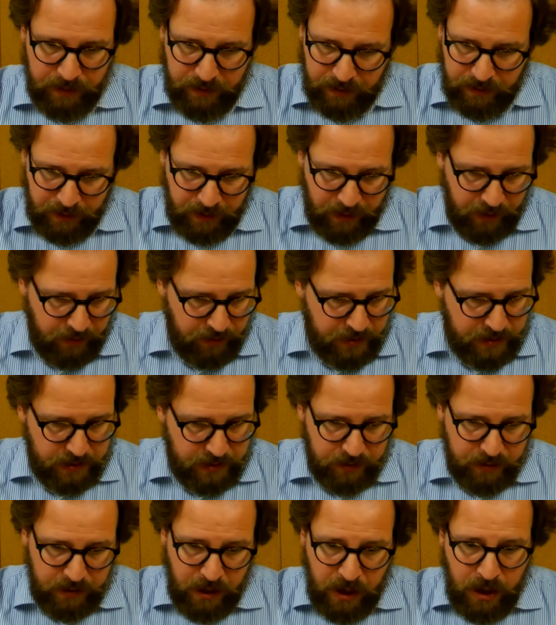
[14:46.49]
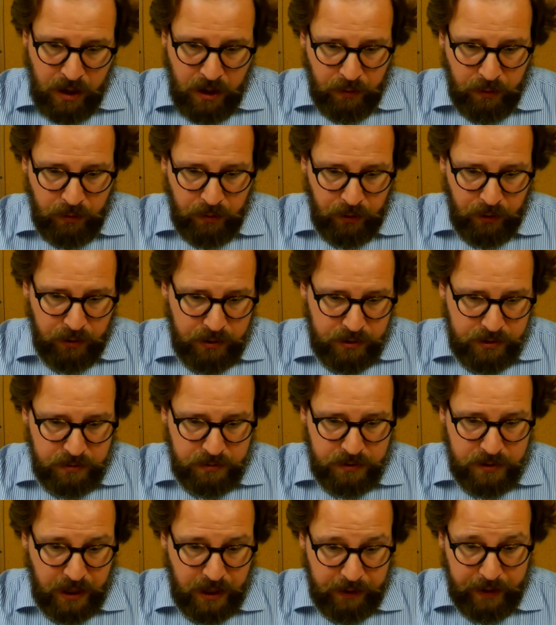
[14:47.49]
It carries on. Those
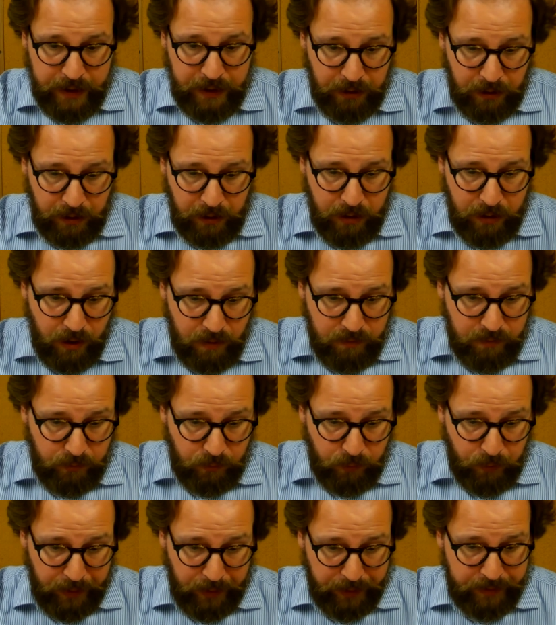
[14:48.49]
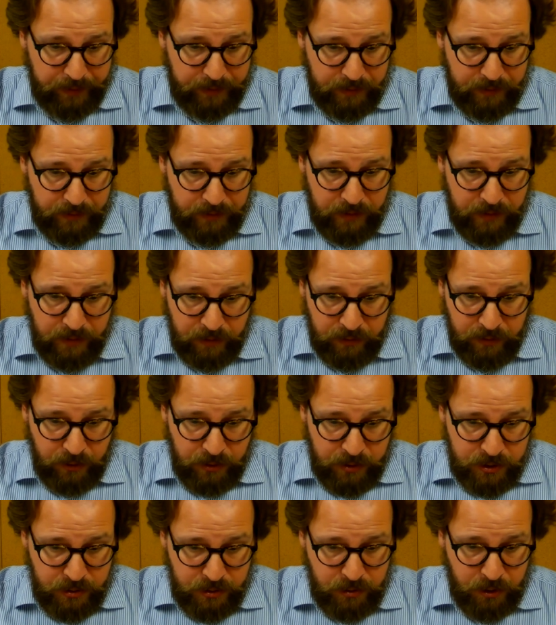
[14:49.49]
who tarry long over wine,
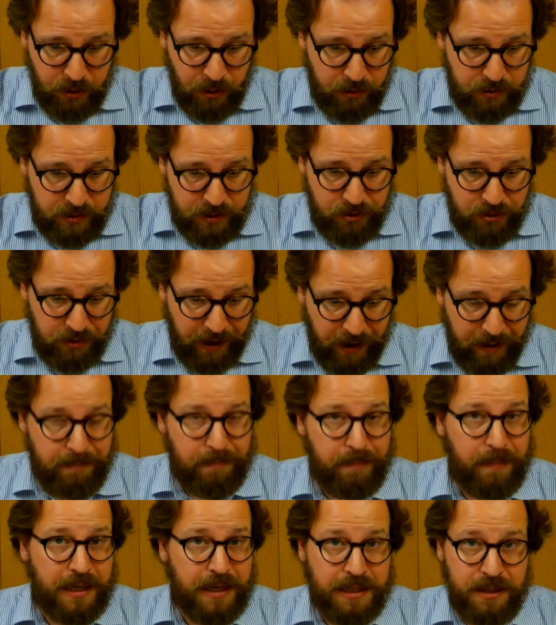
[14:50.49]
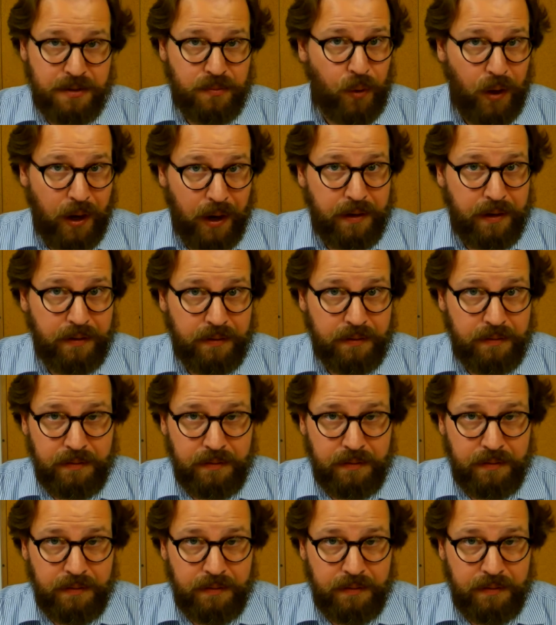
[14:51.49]
those who go to try mixed wine.